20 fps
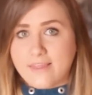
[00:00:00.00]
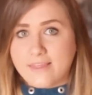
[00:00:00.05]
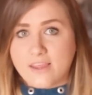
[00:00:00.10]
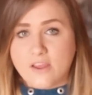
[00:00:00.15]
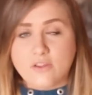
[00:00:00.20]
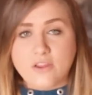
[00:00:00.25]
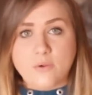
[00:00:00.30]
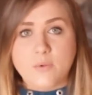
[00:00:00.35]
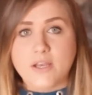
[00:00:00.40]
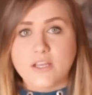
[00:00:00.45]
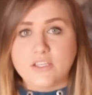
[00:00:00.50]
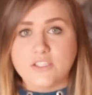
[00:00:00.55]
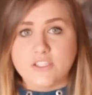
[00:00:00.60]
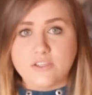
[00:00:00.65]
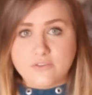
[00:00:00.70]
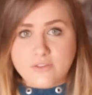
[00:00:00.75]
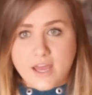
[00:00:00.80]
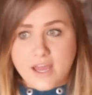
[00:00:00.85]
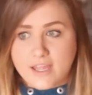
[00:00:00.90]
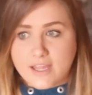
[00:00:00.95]
and the only way to
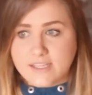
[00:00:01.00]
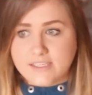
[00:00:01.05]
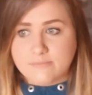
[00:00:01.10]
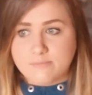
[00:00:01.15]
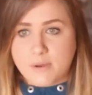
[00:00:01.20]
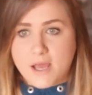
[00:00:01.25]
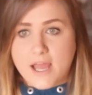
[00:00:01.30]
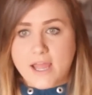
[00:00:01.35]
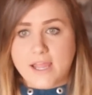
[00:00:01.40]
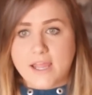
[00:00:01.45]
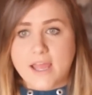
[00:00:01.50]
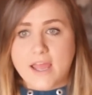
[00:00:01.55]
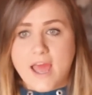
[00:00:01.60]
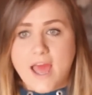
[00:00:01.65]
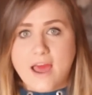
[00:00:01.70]
do that is by